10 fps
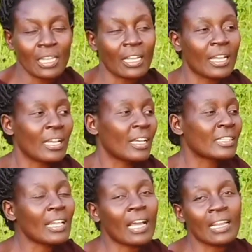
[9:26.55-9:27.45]
uh,
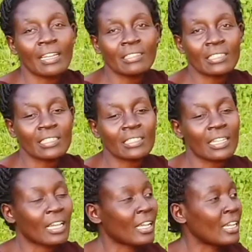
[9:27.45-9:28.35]
their lives since
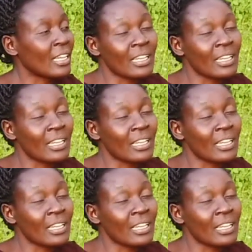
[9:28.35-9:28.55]
uh,